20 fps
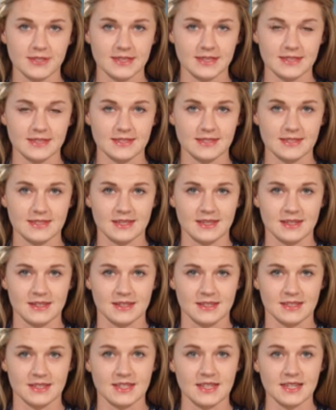cents.
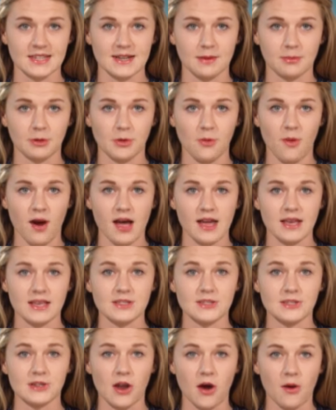The TWI
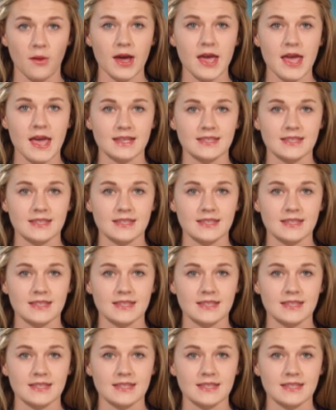is lower